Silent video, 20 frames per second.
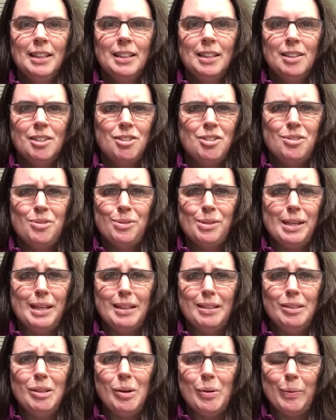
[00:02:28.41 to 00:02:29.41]
She's
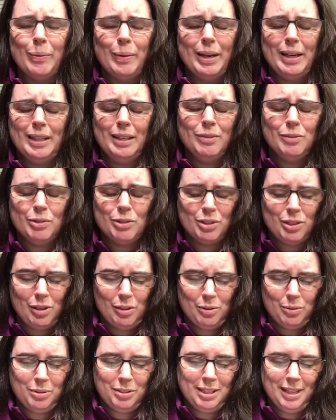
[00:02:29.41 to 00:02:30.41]
like, no, I never saw
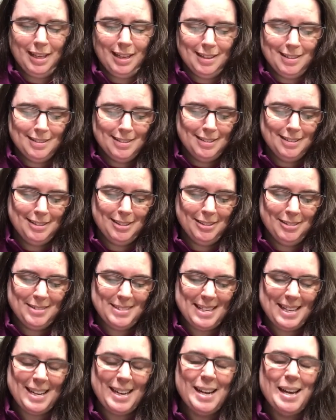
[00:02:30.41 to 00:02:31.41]
those things. So it's
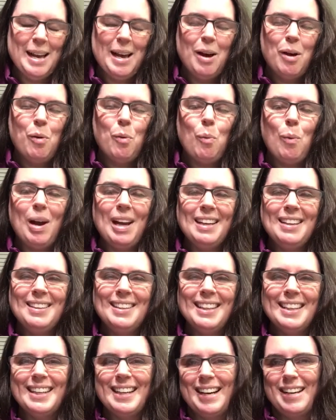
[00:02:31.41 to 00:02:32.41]
like, why
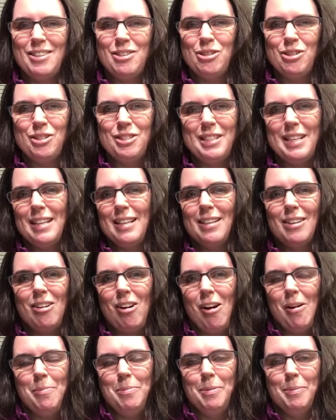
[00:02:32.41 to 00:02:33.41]
can't I just take a
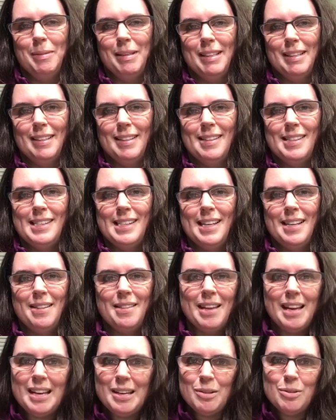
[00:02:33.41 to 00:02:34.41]
compliment and say
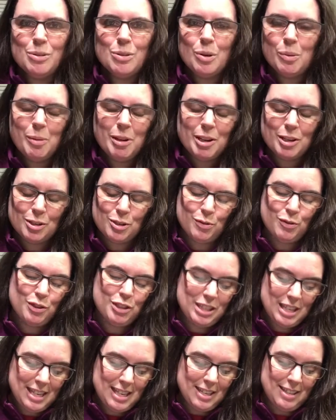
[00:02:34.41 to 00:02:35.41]
thank you so much for
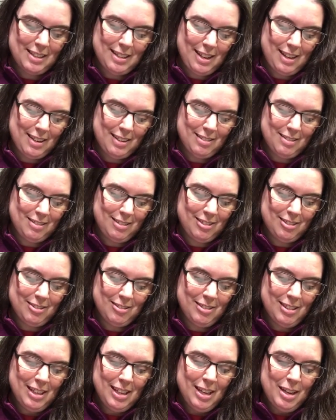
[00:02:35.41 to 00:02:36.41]
saying that, you know?
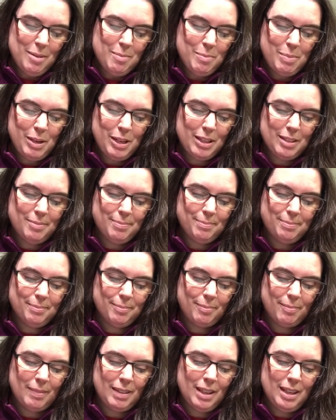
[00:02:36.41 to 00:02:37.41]
But
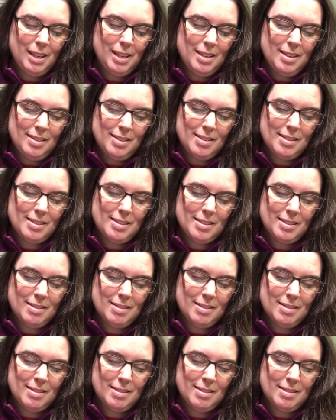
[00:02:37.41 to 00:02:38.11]
it is,